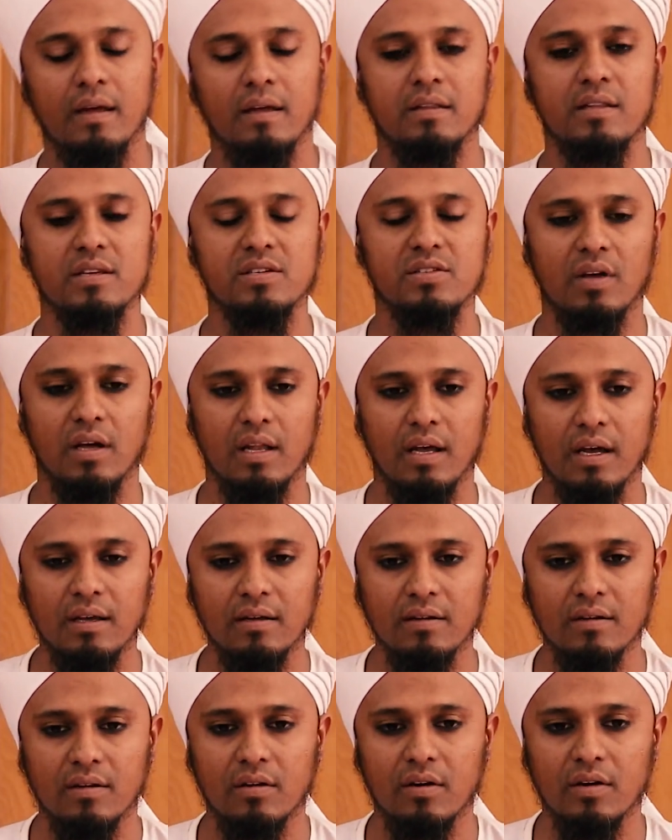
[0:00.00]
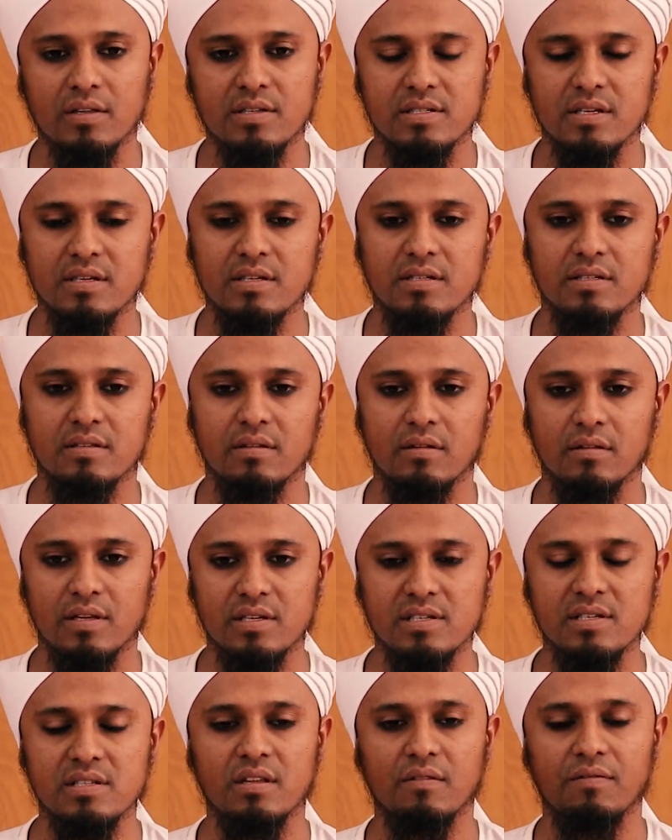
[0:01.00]
salah consists,
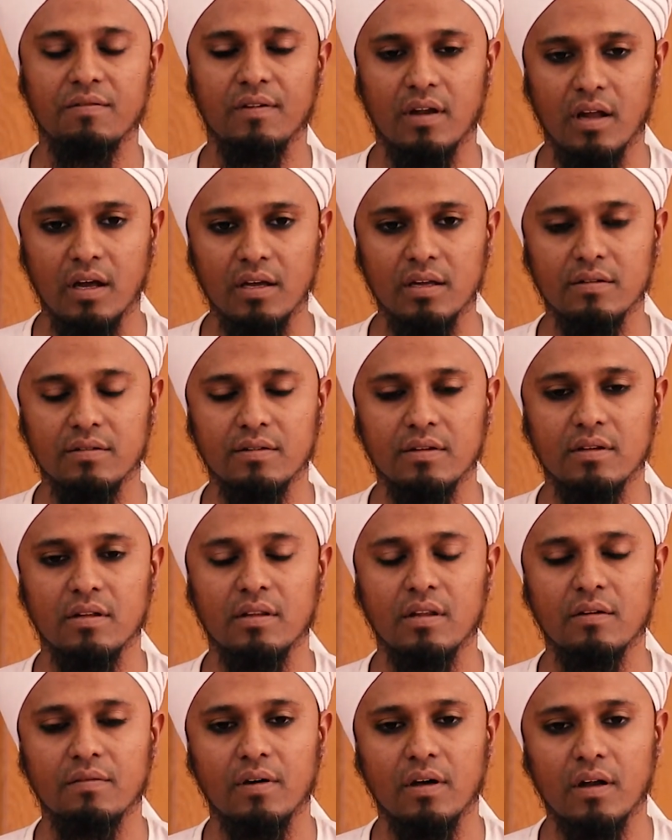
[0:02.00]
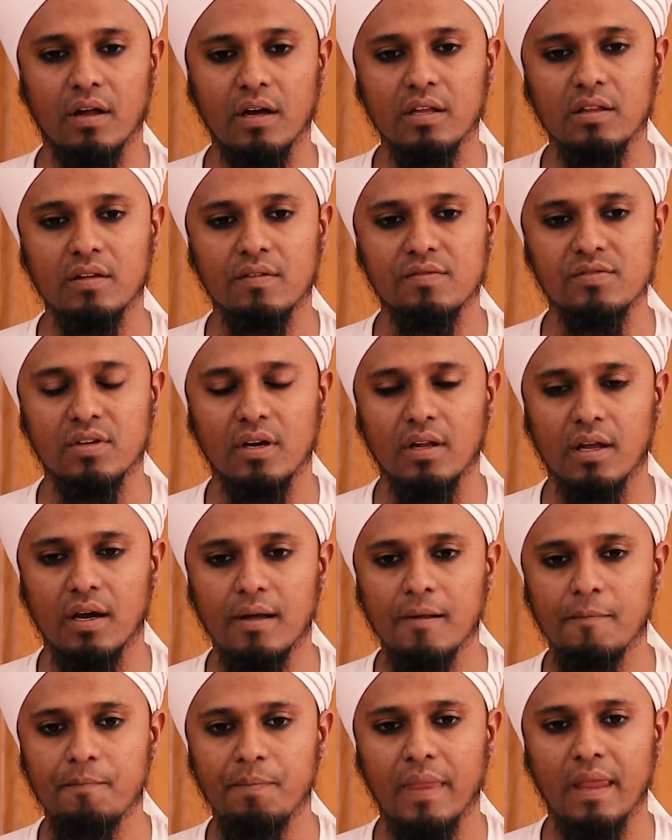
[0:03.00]
this is the fara'id. The fara'id of
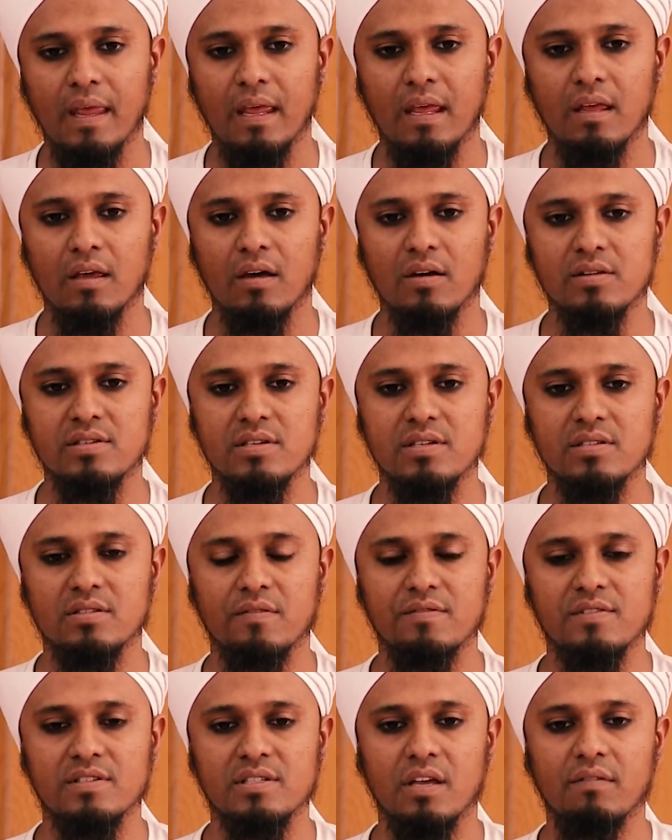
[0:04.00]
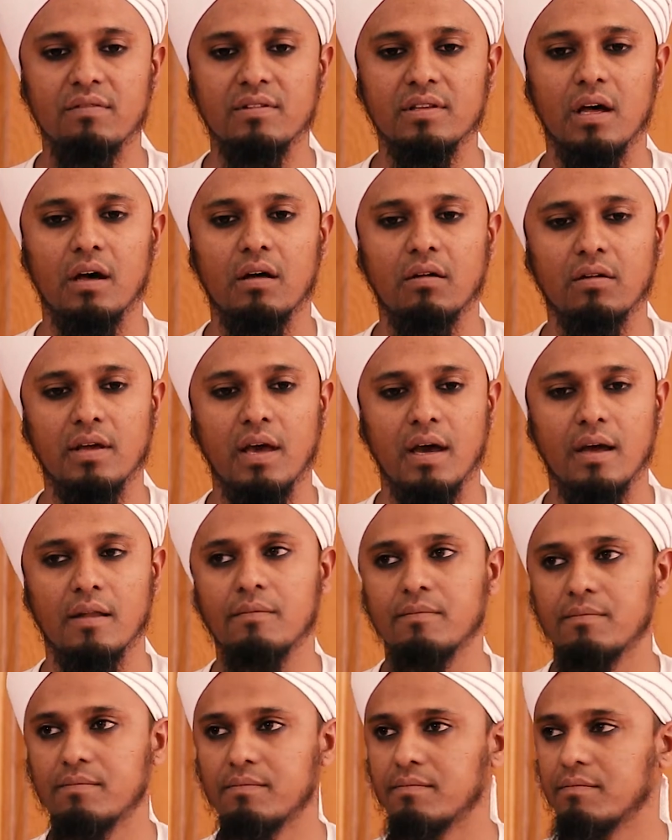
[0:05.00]
salah consists of 7 arkan.
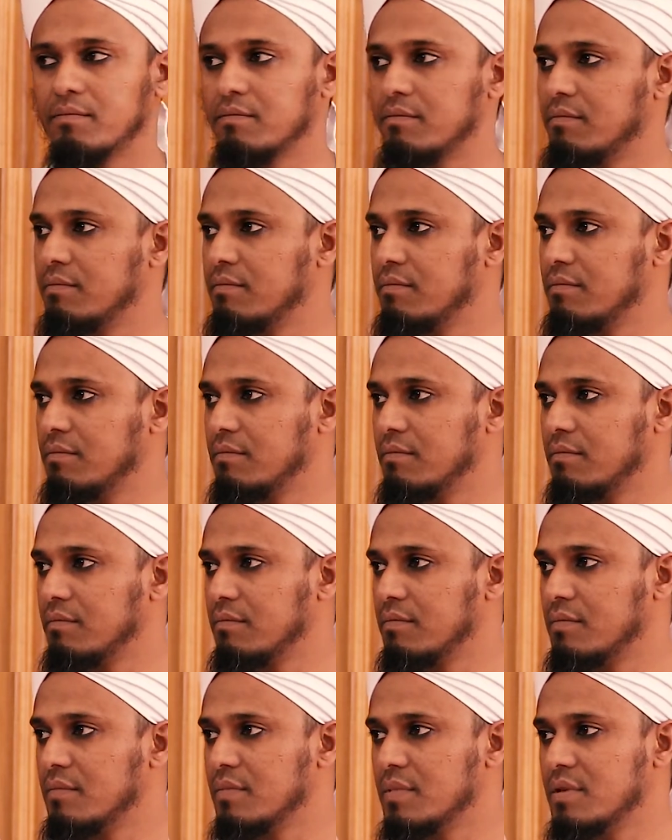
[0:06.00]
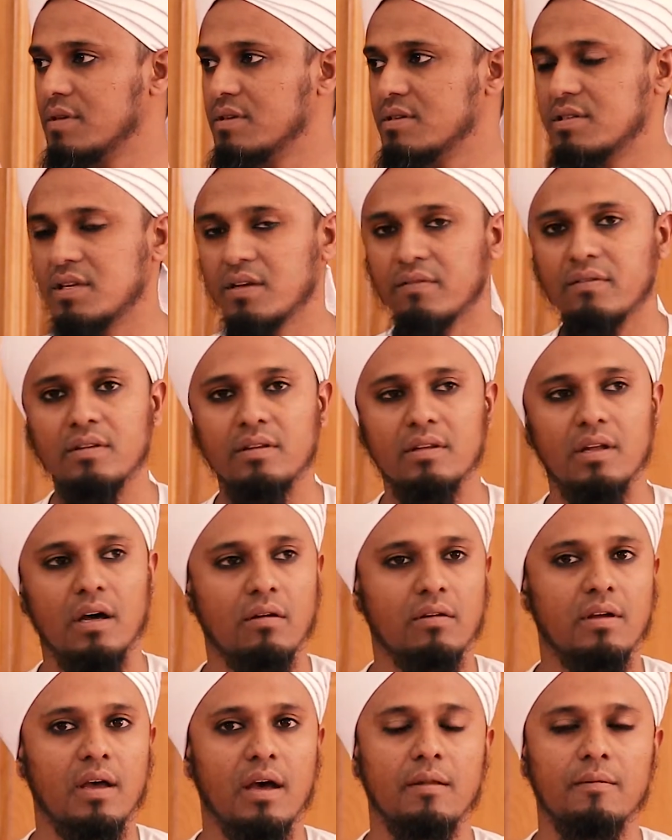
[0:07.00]
7
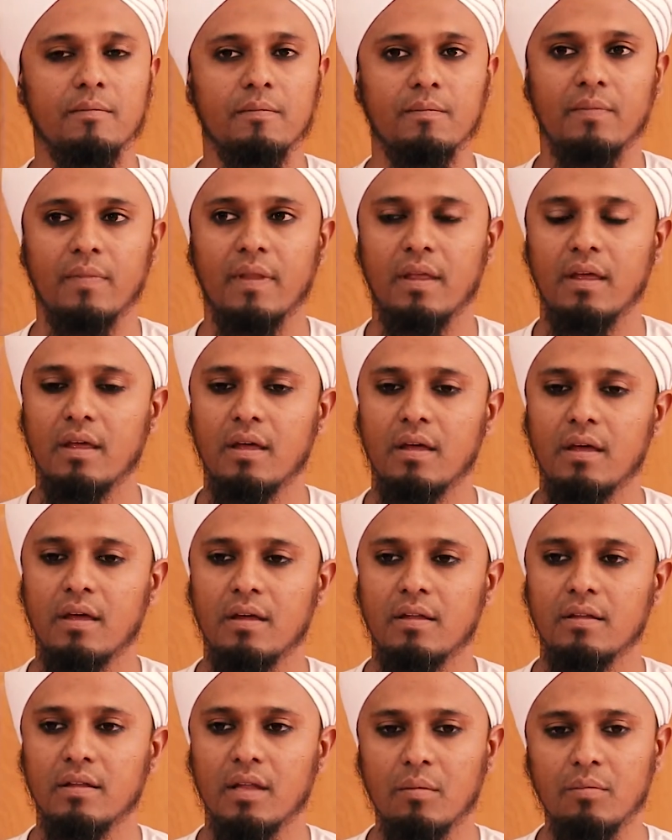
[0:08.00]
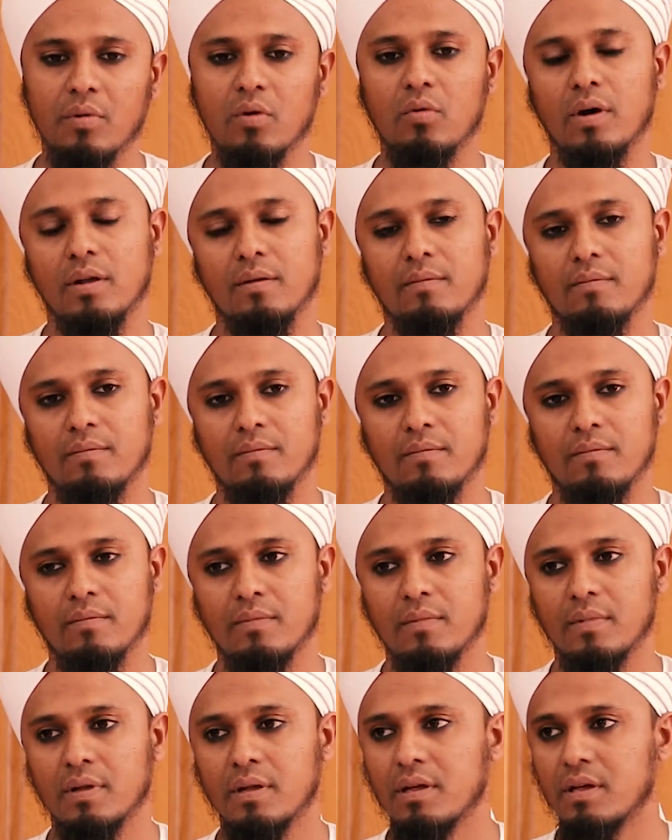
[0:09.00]
arkan. Number 1
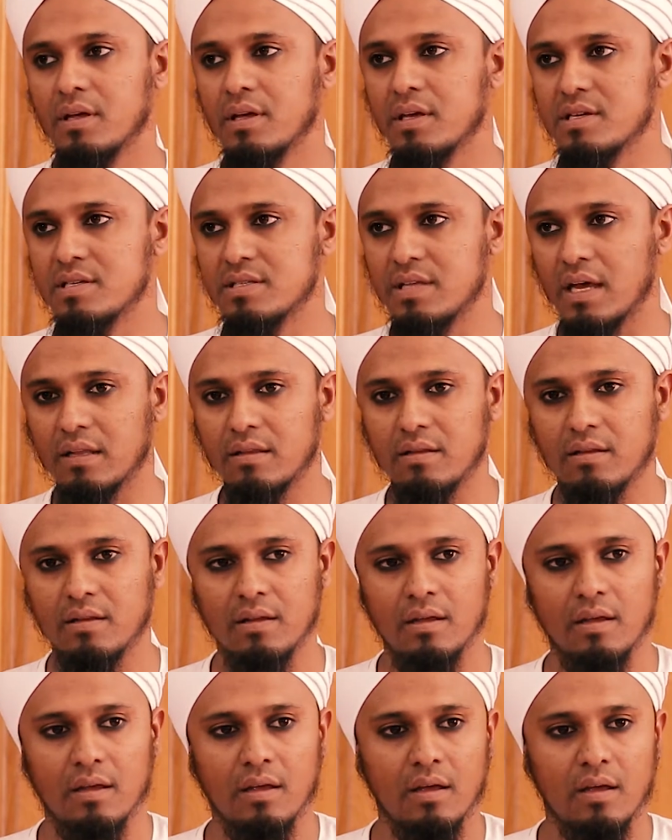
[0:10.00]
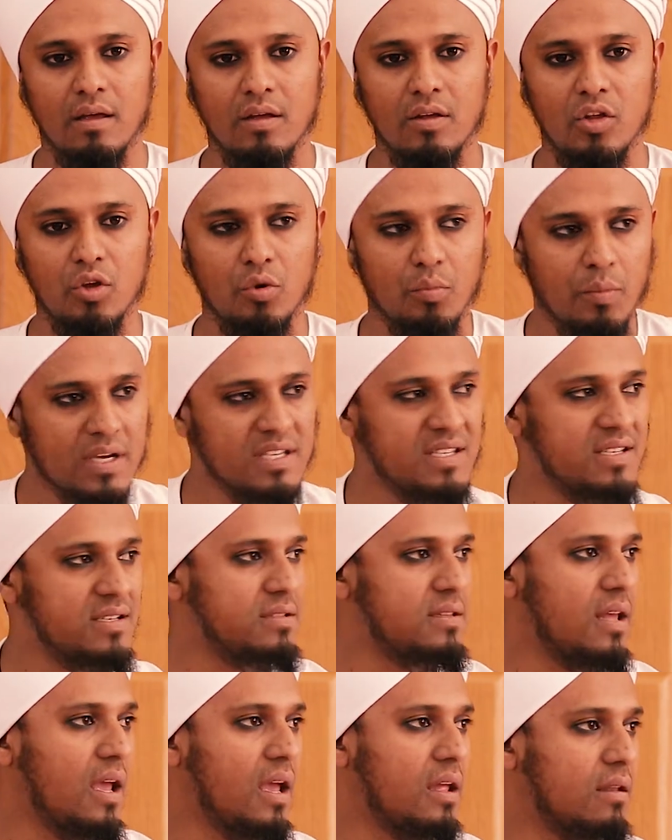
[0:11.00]
is that you must
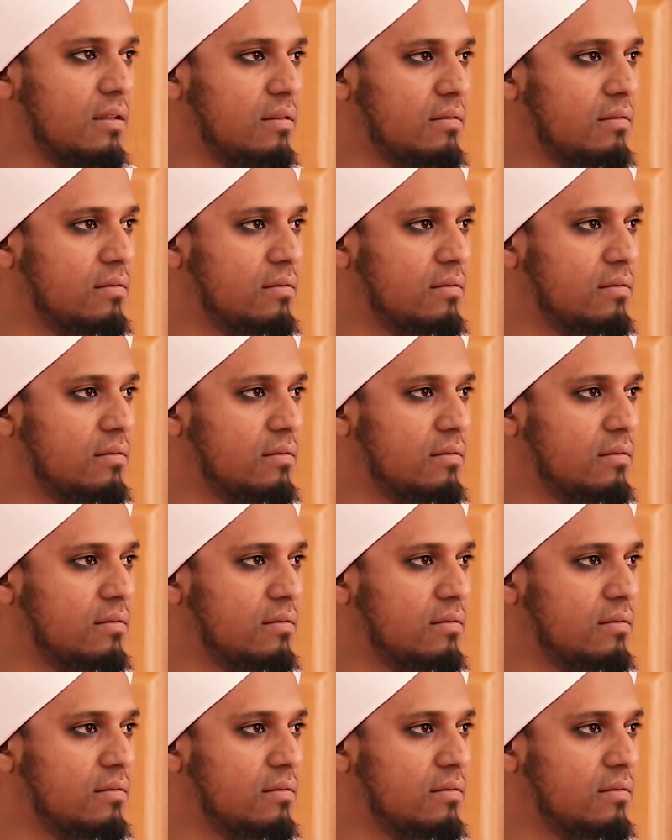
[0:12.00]
stand